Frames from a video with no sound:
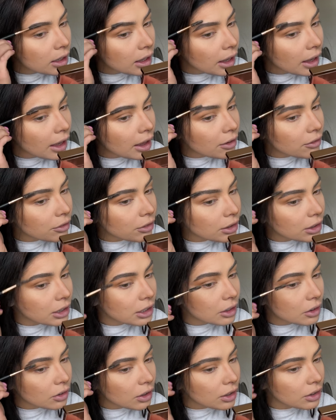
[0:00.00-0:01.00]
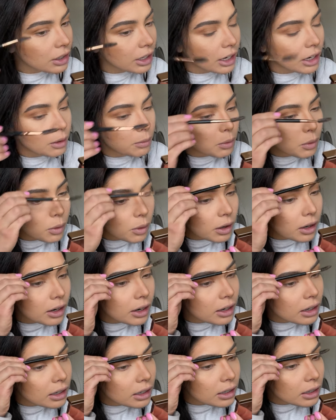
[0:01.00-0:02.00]
everything around the
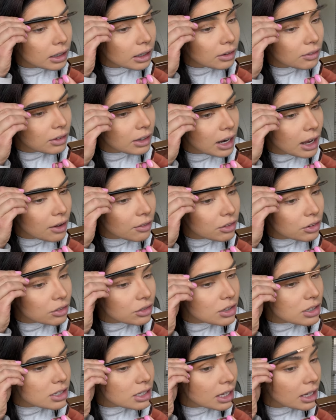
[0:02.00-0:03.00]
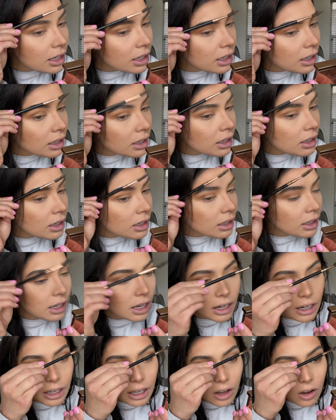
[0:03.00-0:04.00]
airport, even after just like
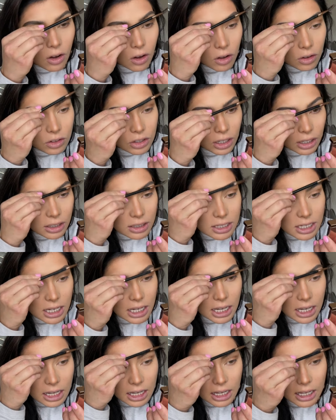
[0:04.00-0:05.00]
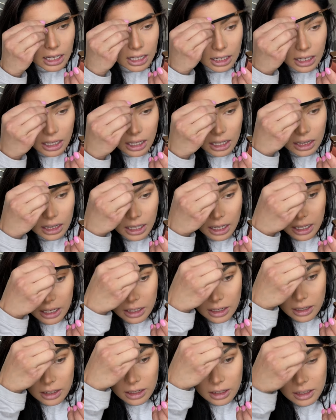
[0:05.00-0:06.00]
getting it all checked in and
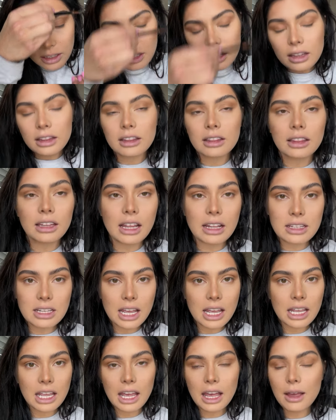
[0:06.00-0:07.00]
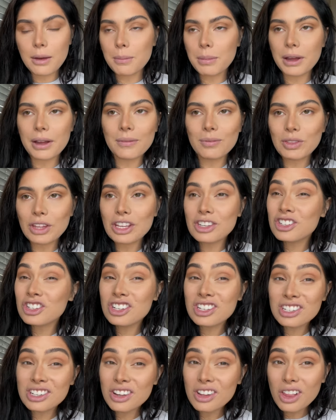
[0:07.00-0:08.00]
then they take it, but it's
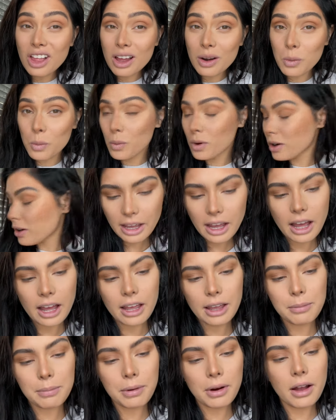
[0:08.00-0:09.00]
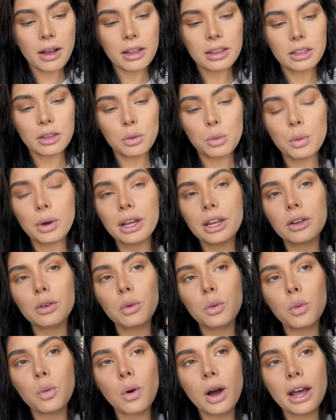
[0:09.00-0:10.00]
just a lot of work. I brought the Wet
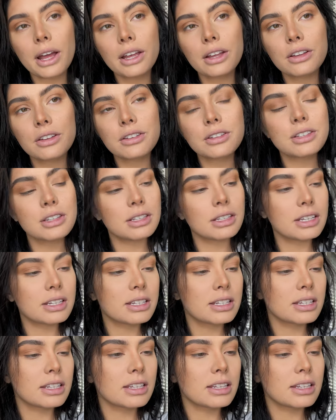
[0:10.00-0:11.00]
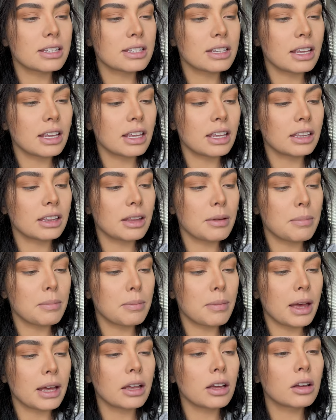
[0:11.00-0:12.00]
n Wild. This is the
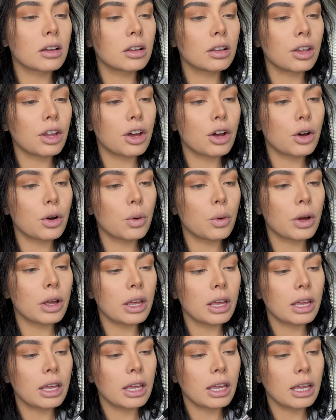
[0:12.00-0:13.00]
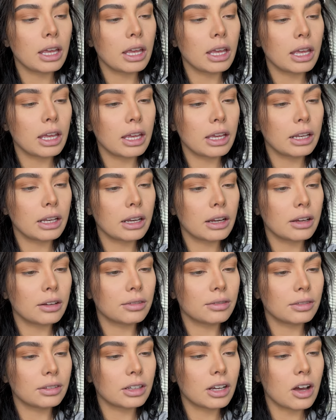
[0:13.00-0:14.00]
Mega Glow in,
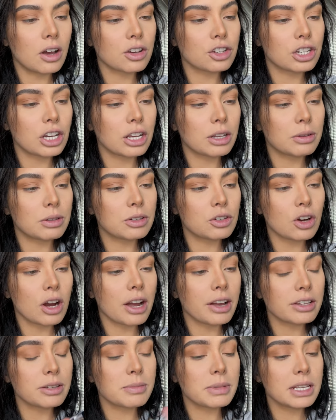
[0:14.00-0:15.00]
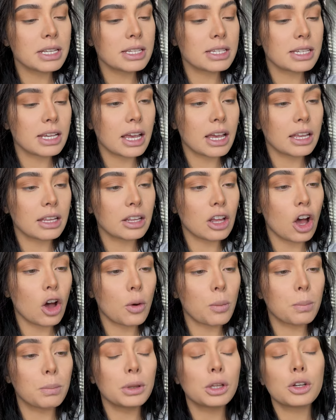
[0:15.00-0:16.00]
gosh, it drives me insane. Oh,
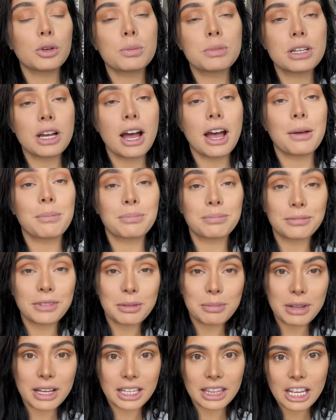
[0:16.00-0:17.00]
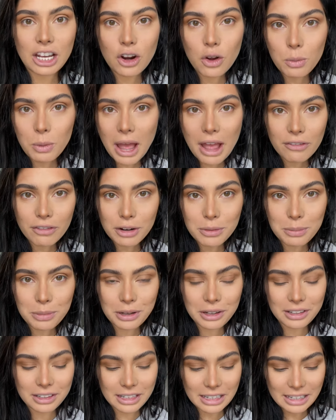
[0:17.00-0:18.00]
Bloom Time. I'm like, they don't ever
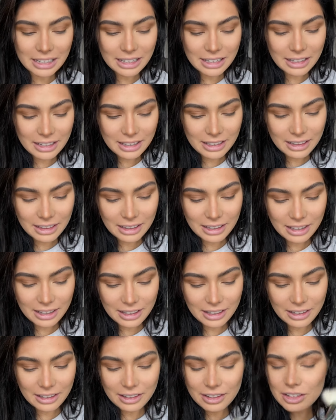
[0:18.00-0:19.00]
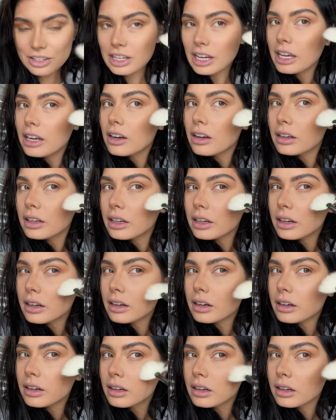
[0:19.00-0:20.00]
put the shade on
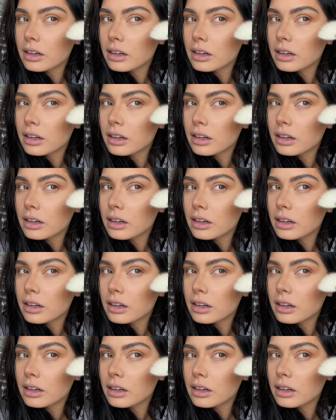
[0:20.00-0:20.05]
here